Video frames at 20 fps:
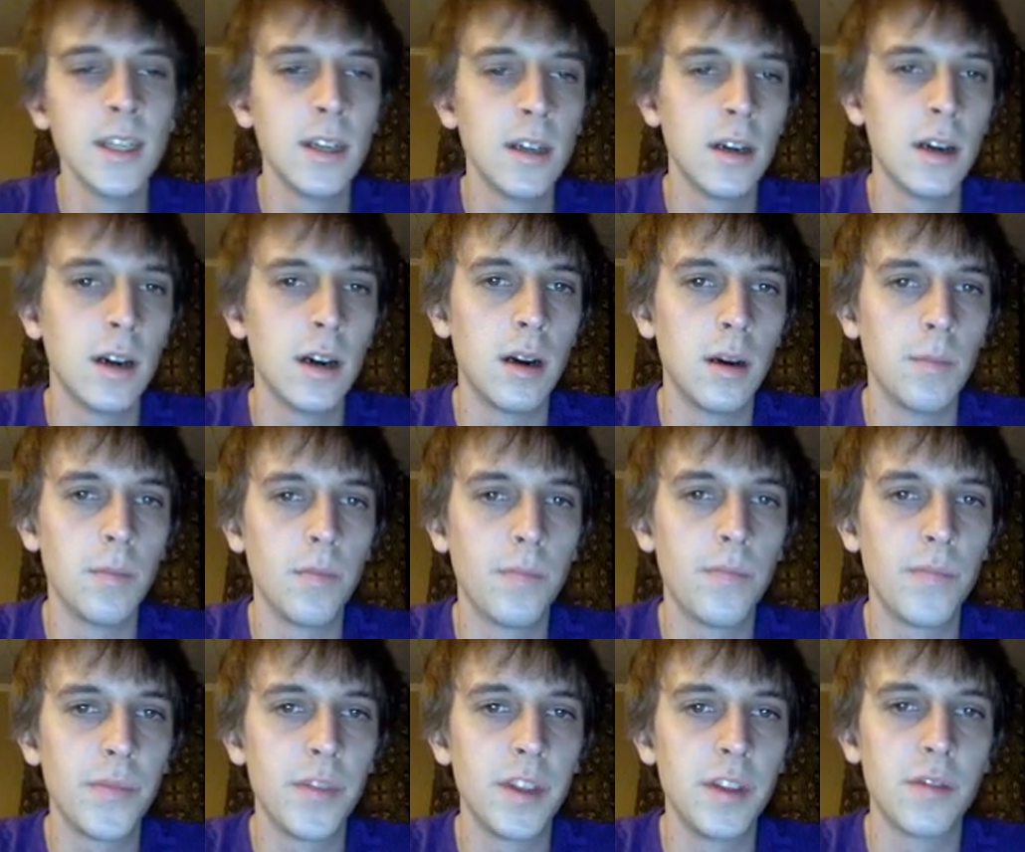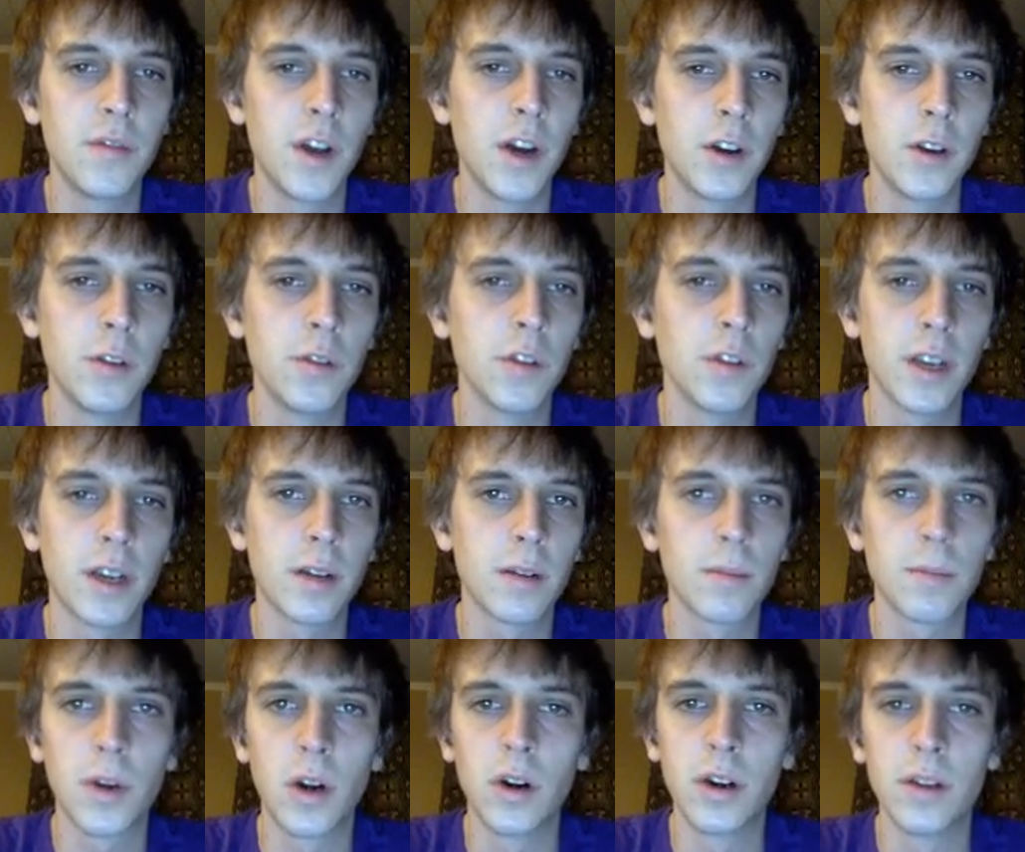Um, these values like
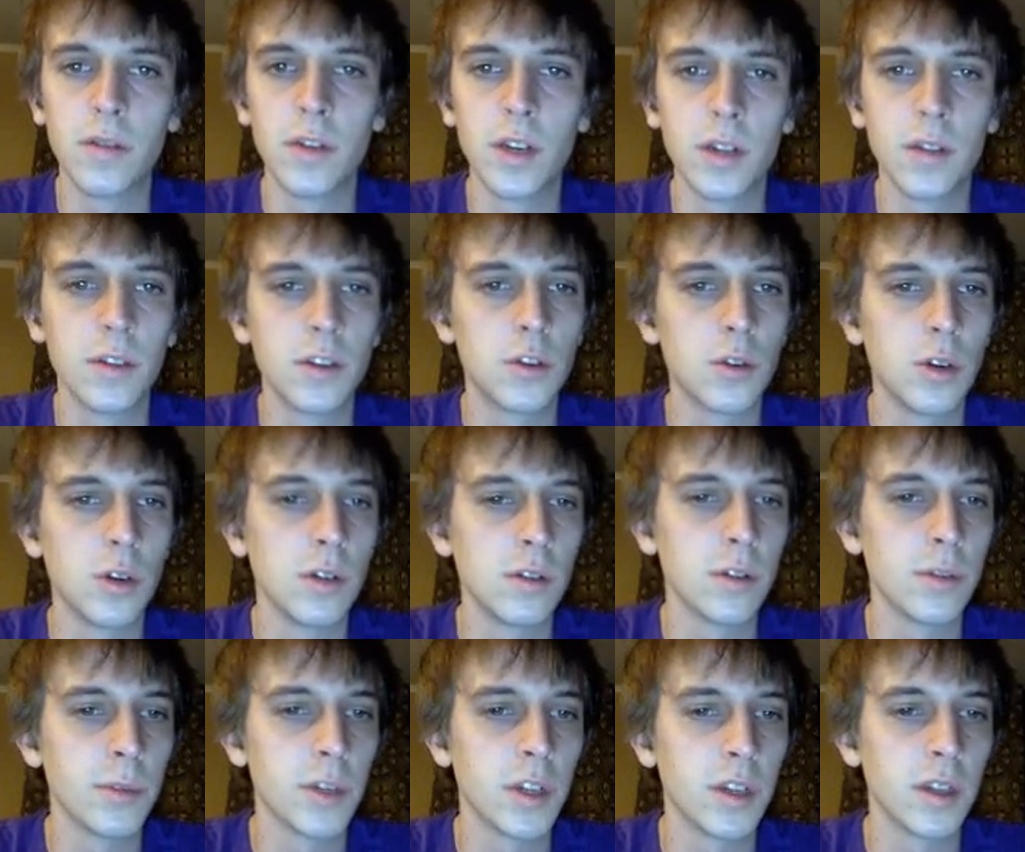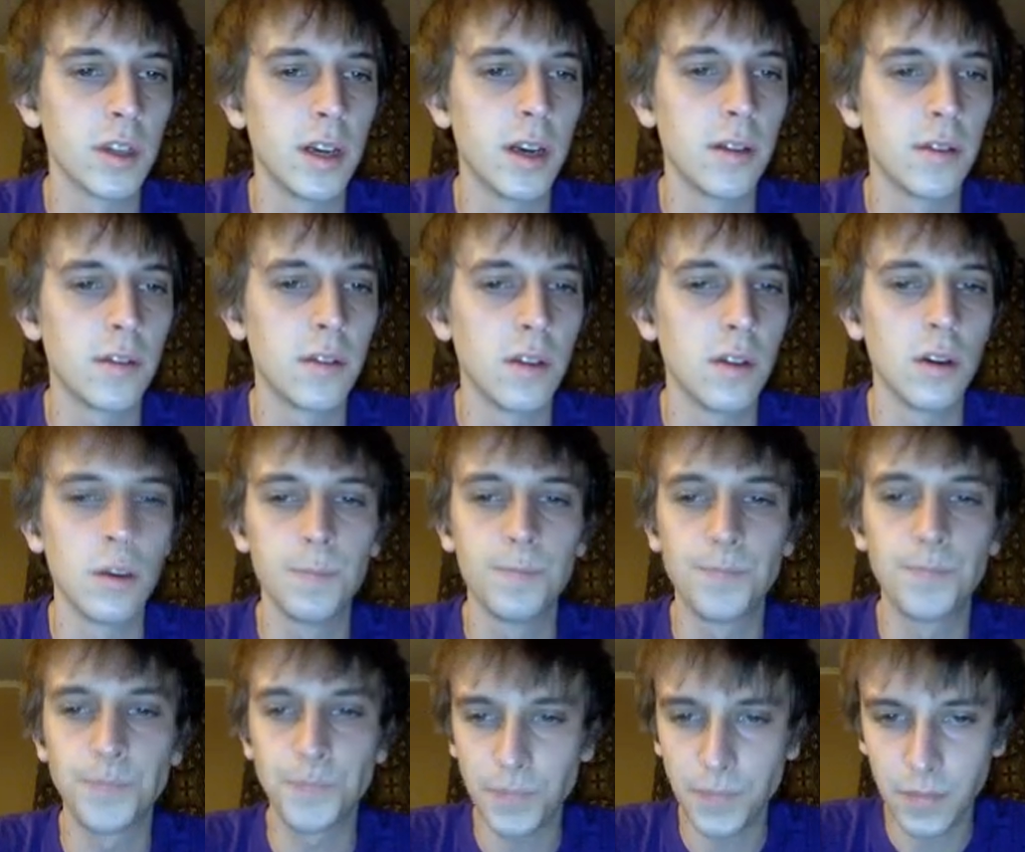aren't even in the tree or something like that. So
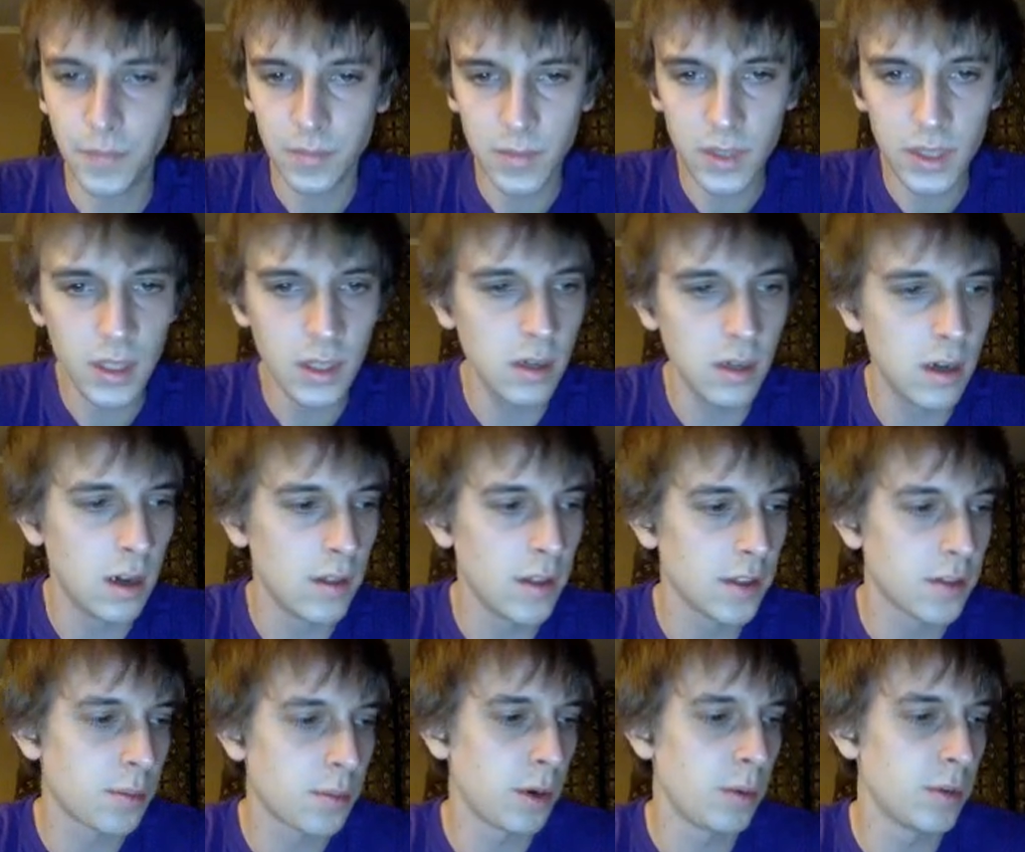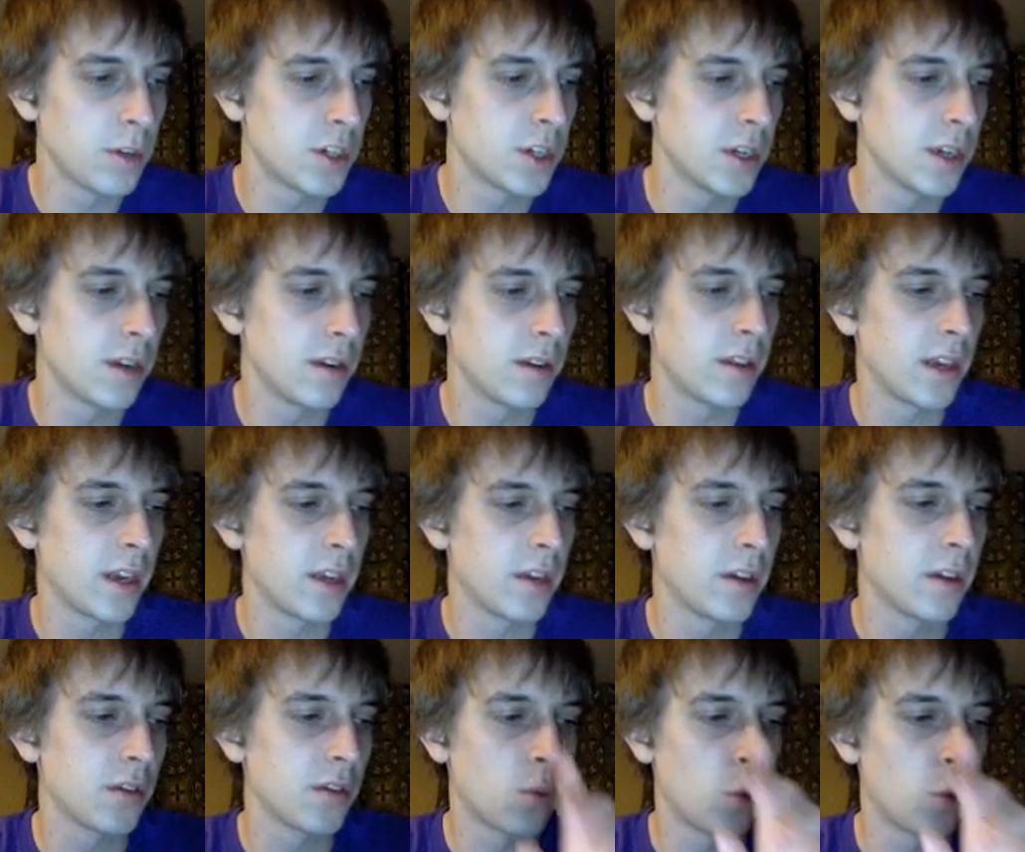uh, that's pretty much it. Thank you
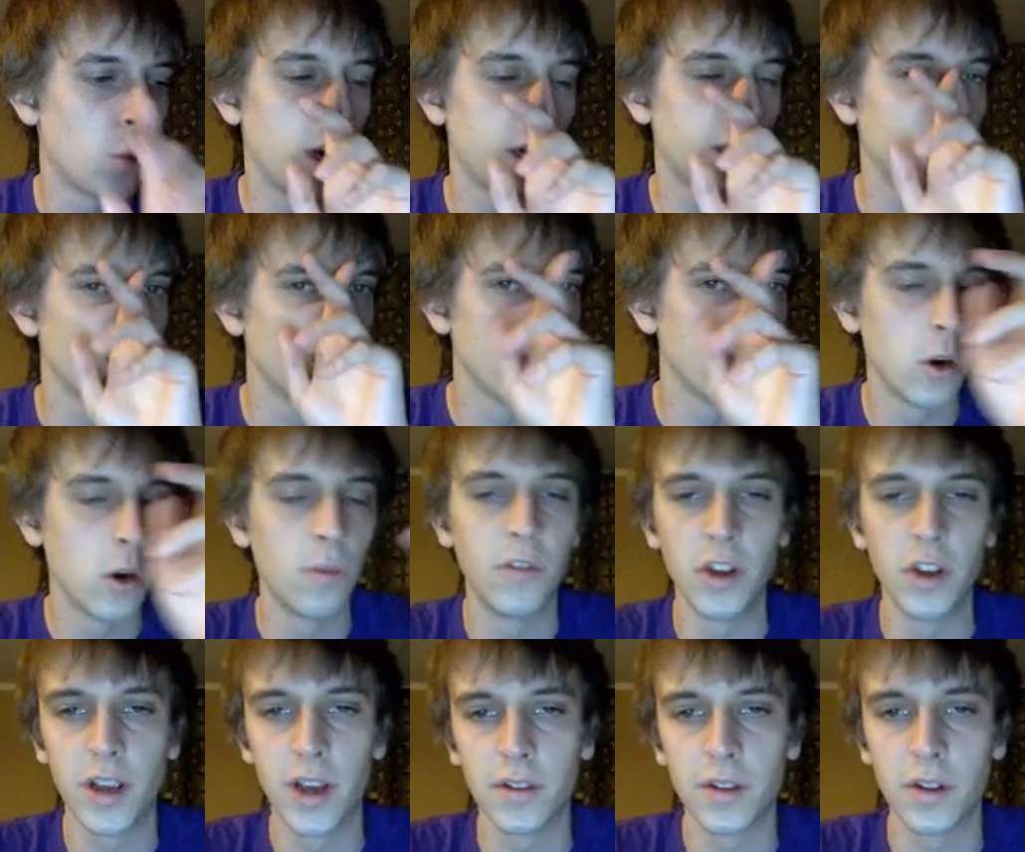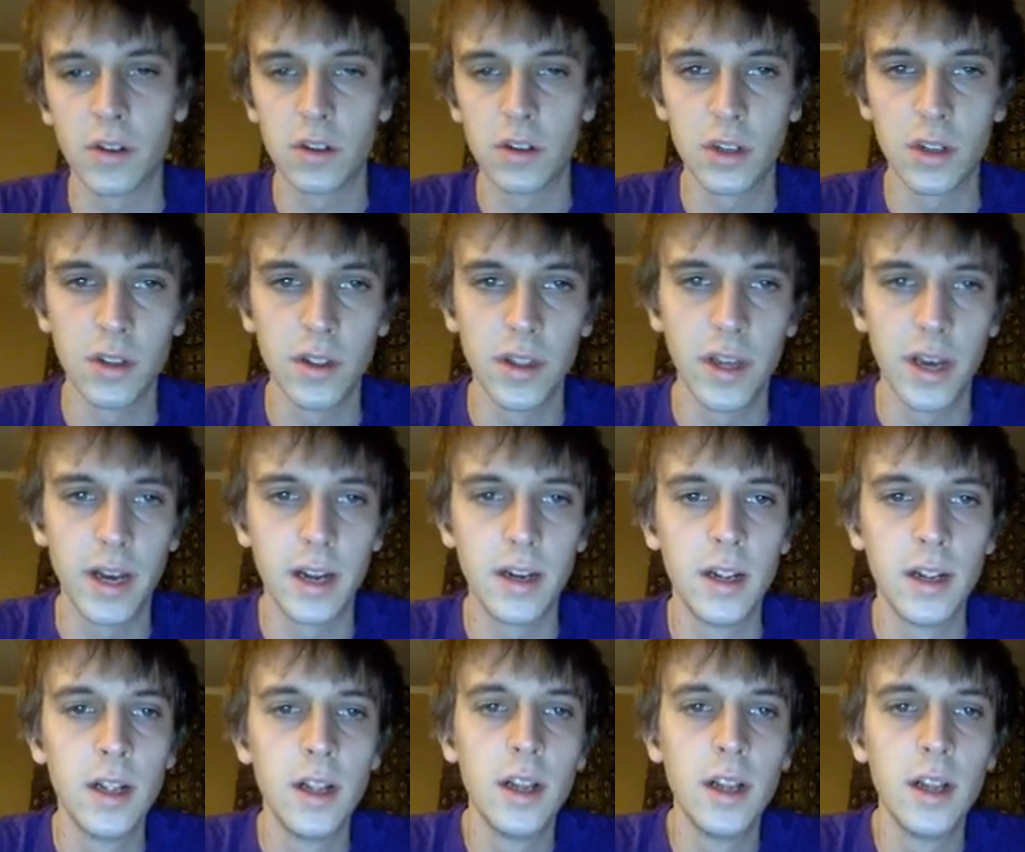guys for watching. Hopefully, you guys understood that.